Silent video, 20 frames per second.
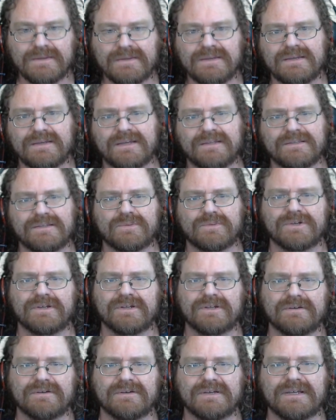and then we're
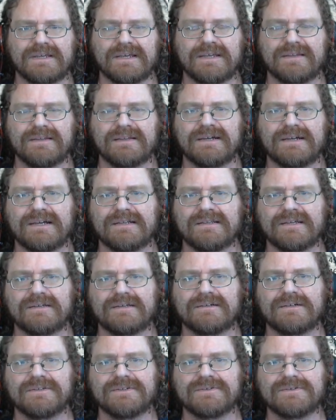going to go ahead and highlight
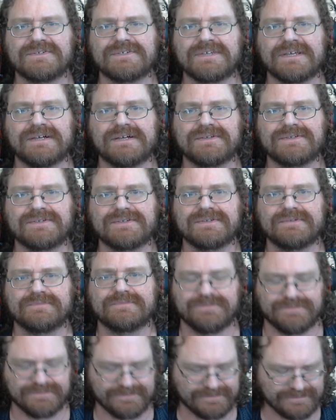all those cells.
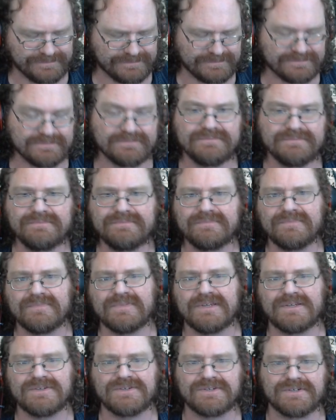
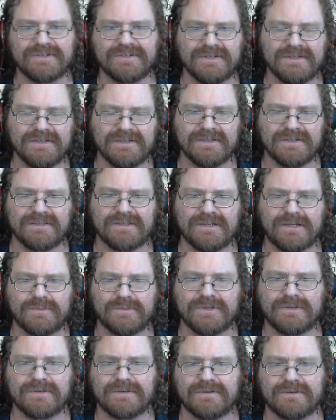Enter. There
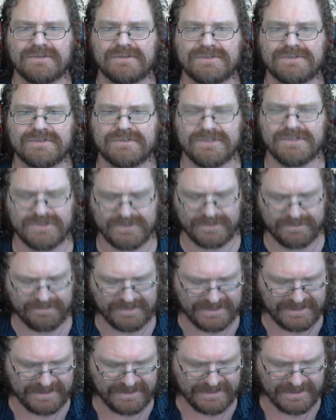we go. And so this would
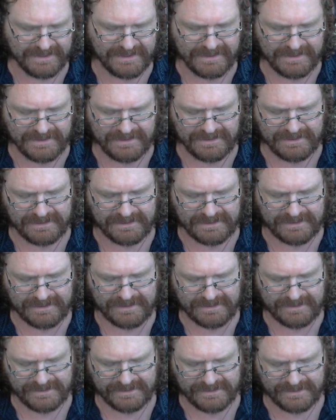be
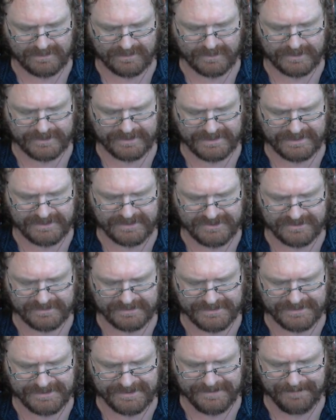our work in
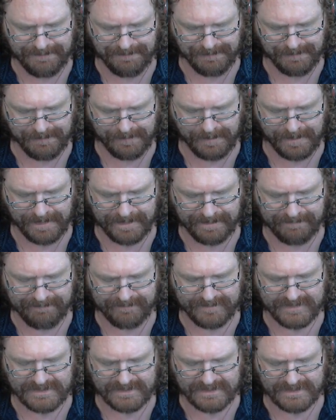joules.
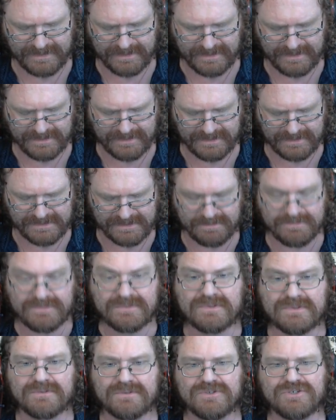Let's
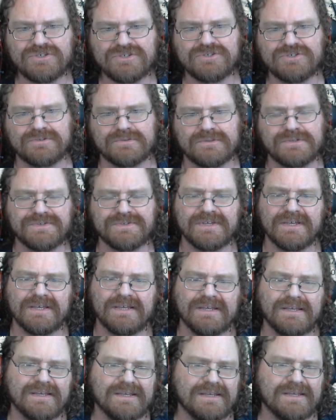do joules.
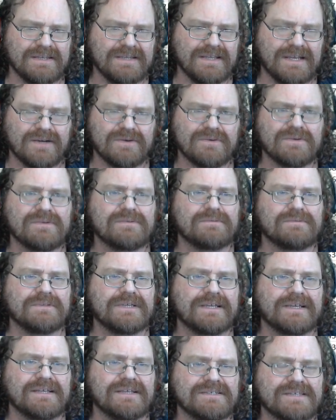Now,
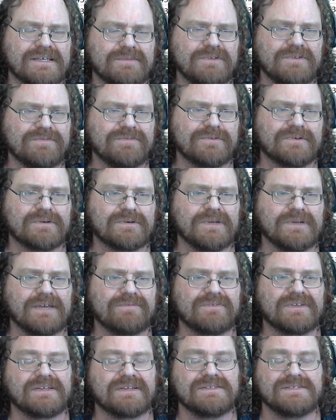like I said before, we have
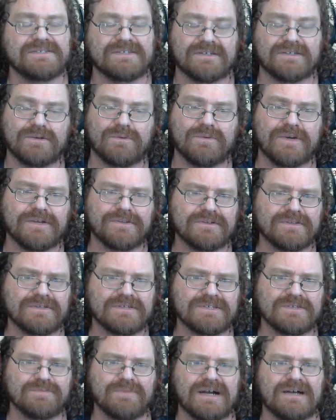to consider whether this
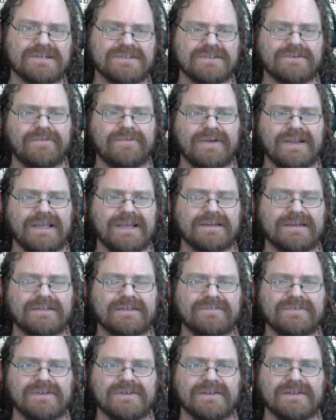is positive or negative,